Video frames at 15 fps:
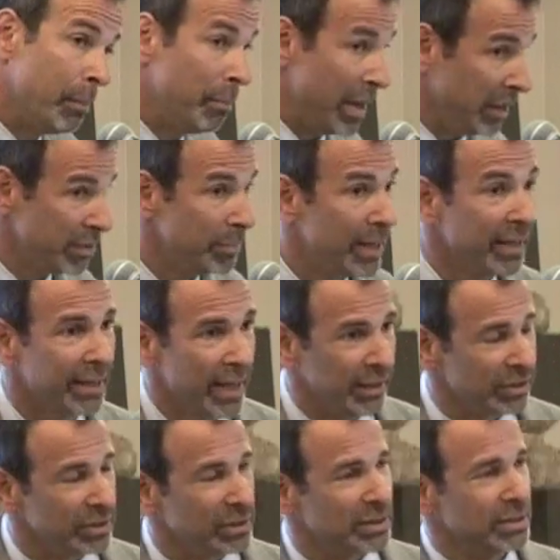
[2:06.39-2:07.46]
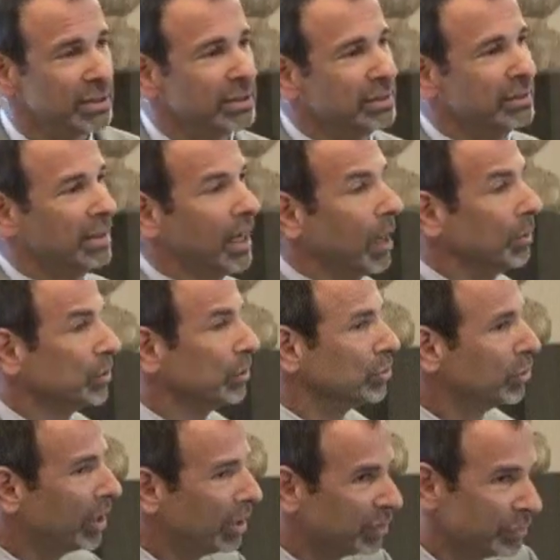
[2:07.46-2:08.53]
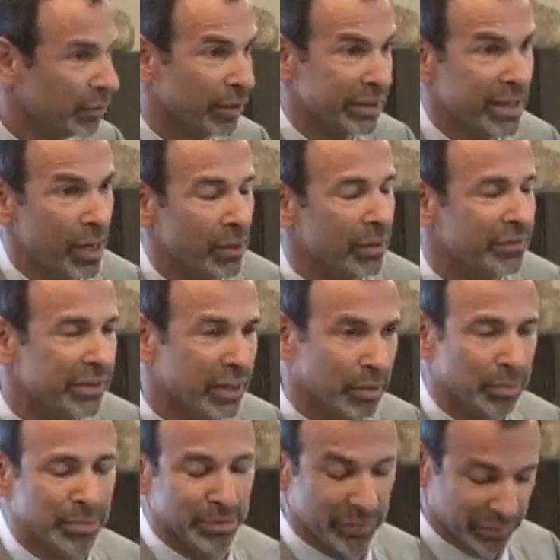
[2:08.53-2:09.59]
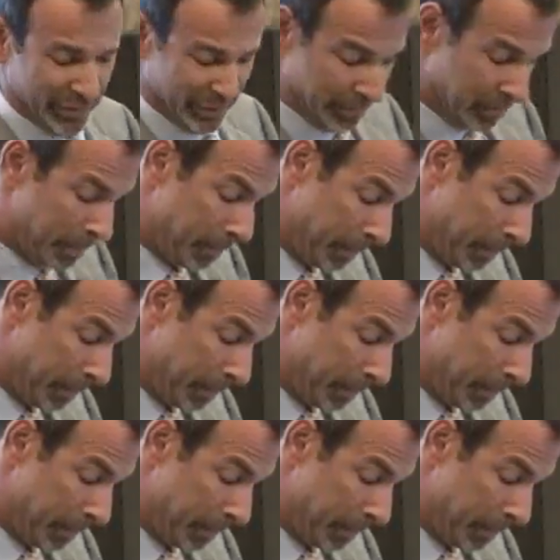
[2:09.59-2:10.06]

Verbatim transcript: Many of the medications I was on trials for are now FDA approved.